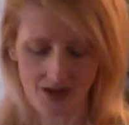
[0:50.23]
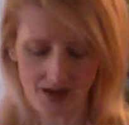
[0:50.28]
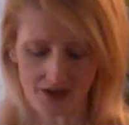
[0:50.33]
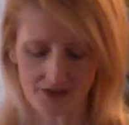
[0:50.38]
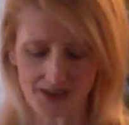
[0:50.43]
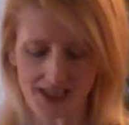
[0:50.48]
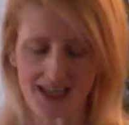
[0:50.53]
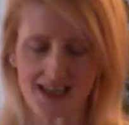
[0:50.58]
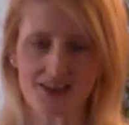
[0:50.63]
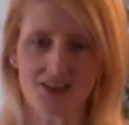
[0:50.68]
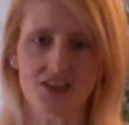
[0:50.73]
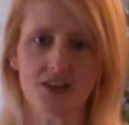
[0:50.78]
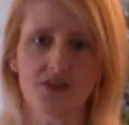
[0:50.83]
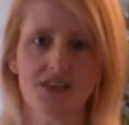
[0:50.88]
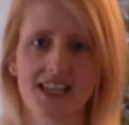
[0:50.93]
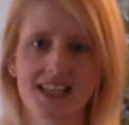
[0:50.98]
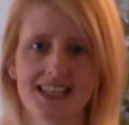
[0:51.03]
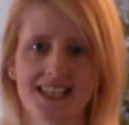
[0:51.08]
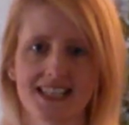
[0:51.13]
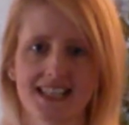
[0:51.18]
Okay, so
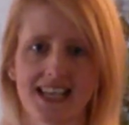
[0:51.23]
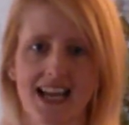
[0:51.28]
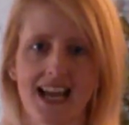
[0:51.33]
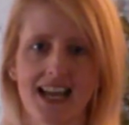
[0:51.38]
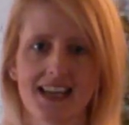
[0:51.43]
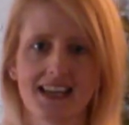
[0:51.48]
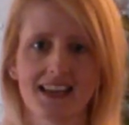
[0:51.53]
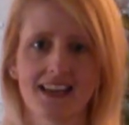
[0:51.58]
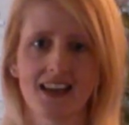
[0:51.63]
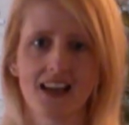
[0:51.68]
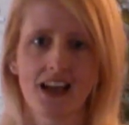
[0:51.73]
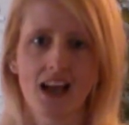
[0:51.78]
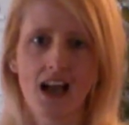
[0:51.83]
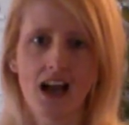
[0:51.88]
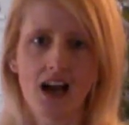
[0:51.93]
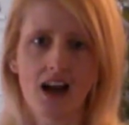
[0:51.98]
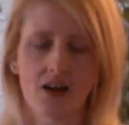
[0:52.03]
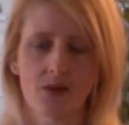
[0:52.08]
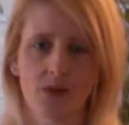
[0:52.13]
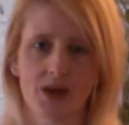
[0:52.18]
yesterday
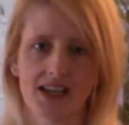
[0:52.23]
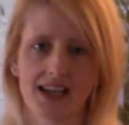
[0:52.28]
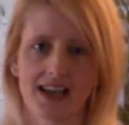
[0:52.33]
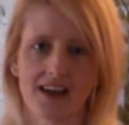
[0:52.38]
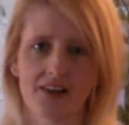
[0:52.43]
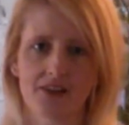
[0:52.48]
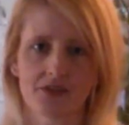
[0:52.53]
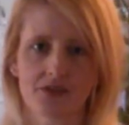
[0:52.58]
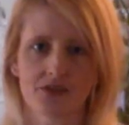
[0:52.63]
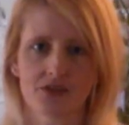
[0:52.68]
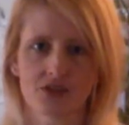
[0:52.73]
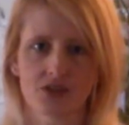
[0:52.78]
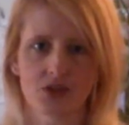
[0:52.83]
I went out